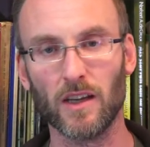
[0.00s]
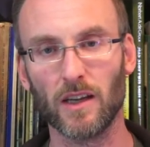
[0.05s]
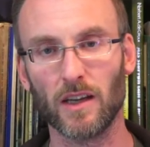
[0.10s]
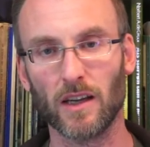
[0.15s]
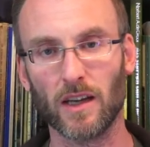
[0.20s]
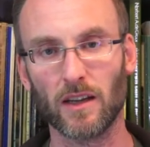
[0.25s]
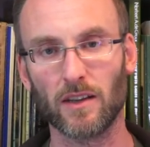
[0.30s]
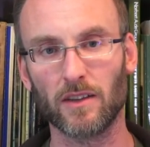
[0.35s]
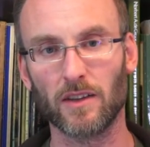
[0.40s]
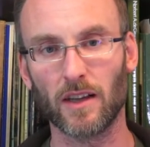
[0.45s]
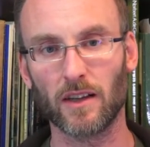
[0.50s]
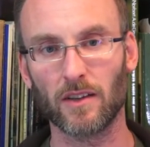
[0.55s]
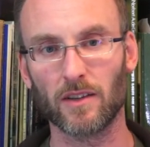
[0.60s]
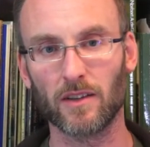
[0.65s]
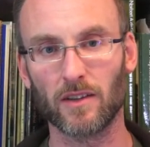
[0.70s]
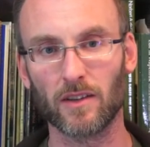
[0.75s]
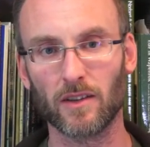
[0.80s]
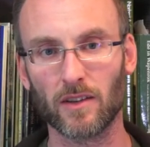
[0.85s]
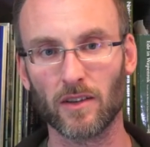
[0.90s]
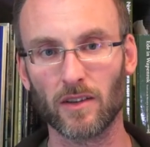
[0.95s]
And
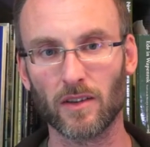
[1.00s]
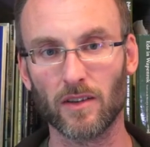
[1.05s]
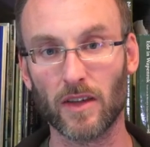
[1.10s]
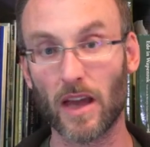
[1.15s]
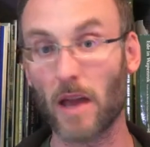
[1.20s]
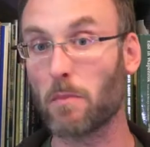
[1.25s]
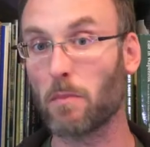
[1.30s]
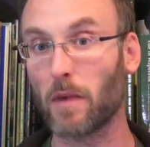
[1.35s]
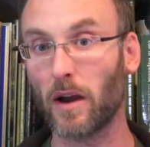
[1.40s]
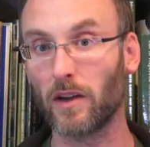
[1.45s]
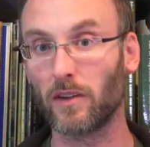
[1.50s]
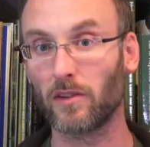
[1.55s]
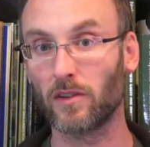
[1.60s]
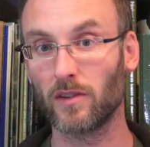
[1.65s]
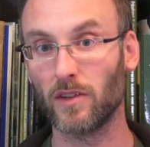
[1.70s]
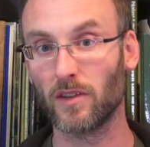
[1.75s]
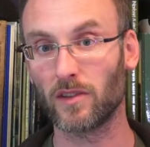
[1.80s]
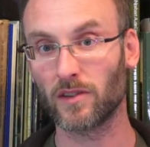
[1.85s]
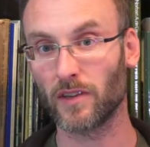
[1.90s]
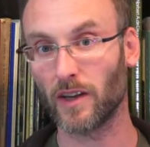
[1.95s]
then they might
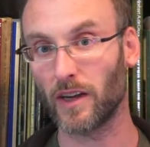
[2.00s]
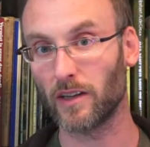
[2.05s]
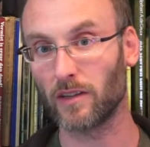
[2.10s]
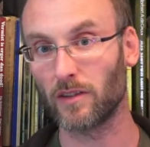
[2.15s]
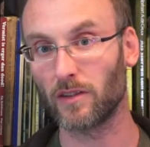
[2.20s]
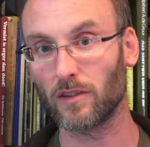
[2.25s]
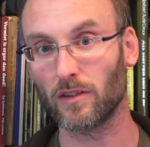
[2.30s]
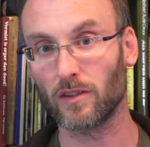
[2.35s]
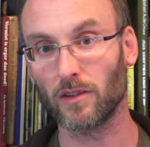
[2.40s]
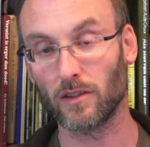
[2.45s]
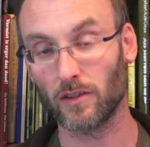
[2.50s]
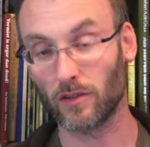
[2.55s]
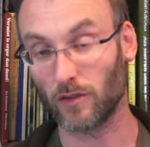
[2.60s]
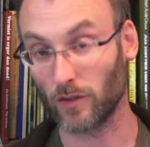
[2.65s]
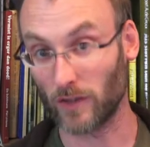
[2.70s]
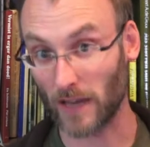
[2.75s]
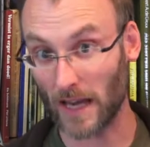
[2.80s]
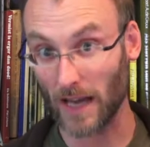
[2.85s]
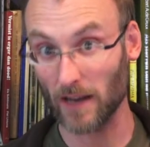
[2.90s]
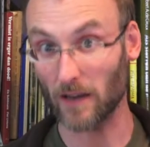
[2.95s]
decide
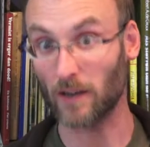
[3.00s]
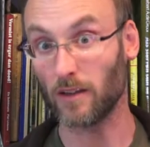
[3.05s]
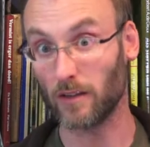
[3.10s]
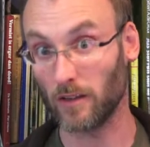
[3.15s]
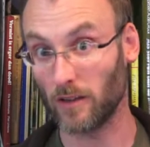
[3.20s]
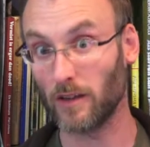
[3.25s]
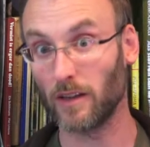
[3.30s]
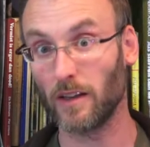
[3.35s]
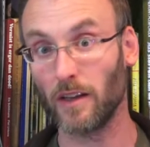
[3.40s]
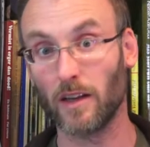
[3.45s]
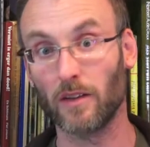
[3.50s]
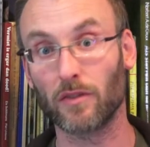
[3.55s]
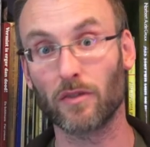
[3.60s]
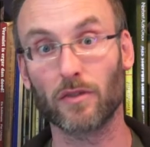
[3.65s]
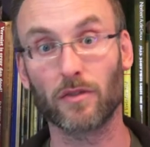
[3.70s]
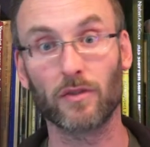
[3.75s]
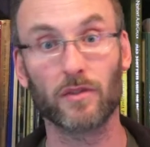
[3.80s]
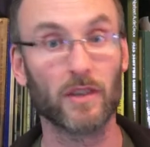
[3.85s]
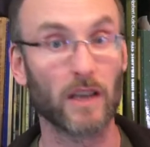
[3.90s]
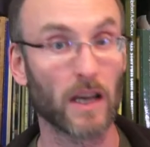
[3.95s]
together
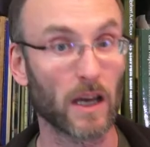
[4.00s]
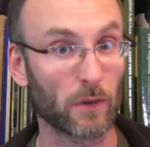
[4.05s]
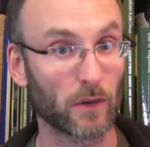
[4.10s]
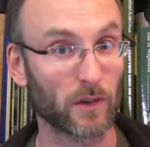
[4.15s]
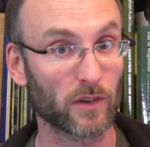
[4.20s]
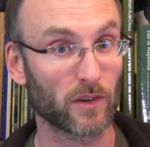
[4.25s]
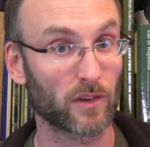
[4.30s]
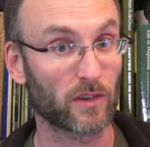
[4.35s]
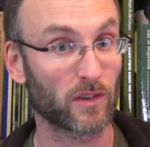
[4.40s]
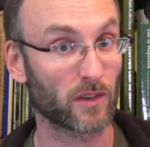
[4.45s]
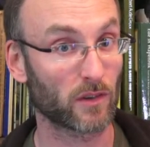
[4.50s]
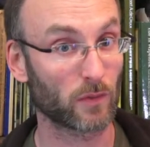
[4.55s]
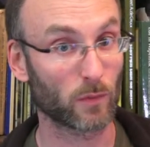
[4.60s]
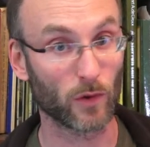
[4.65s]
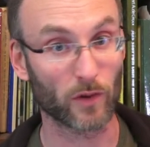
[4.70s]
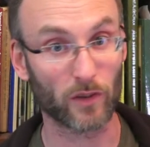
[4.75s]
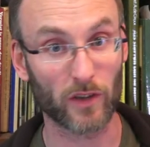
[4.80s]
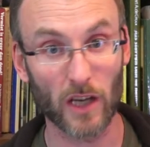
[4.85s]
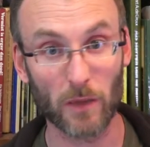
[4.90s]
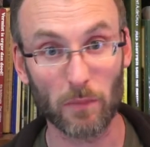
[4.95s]
if the heritage is
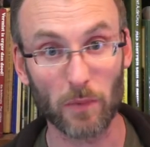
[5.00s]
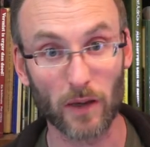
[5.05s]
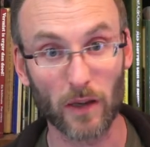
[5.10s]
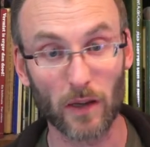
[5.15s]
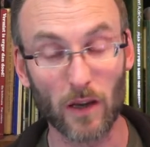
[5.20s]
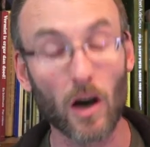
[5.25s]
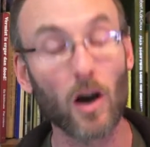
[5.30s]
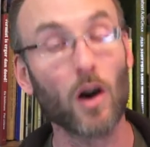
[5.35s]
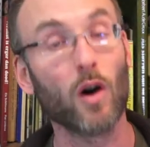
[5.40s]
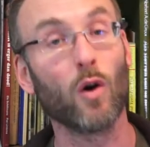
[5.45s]
worth keeping,